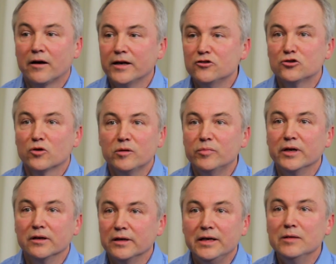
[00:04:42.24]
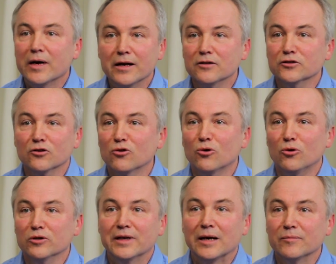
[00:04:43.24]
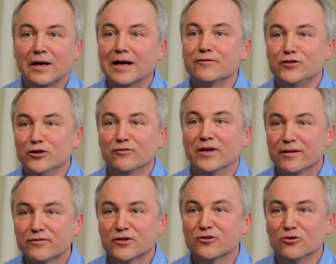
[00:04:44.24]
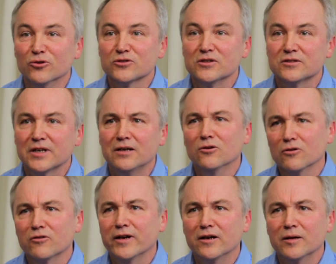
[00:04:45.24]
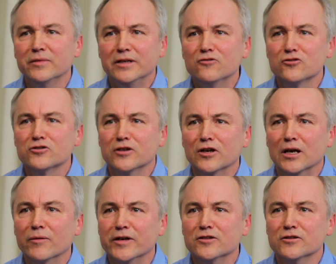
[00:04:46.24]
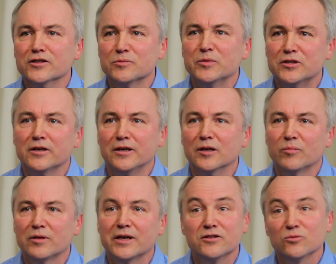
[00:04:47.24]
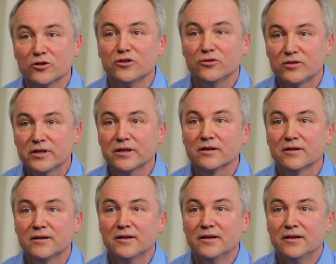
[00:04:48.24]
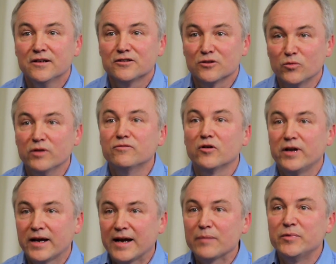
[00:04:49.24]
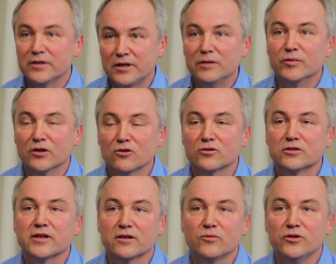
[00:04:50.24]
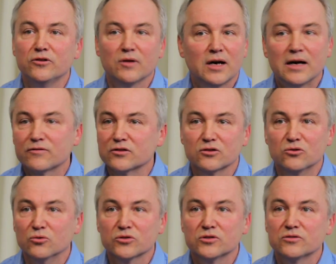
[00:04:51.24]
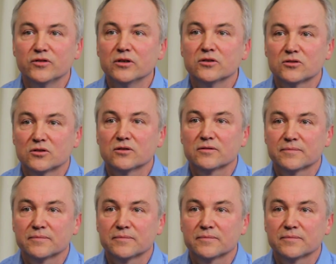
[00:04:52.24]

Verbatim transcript: And I enjoy being emailed and called up after you've left the course and say, look, Greg, I'm interested in going to this particular place. What do you think? So we're very happy to keep in contact with you after the course is finished.